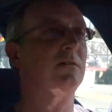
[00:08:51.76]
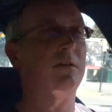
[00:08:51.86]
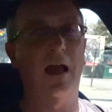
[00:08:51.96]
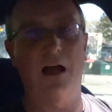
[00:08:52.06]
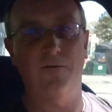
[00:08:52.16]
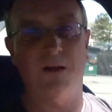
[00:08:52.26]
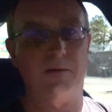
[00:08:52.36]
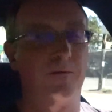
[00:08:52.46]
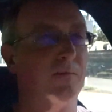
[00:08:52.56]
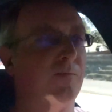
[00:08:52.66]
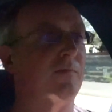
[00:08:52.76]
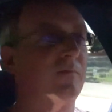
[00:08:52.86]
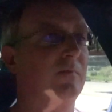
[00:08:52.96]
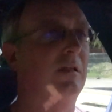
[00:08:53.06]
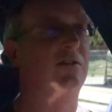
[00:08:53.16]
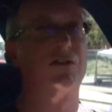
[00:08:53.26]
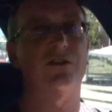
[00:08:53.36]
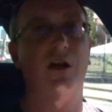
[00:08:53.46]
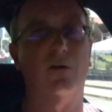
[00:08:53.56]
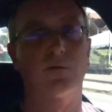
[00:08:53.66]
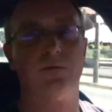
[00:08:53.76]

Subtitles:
Yeah, I fit. That's good to know.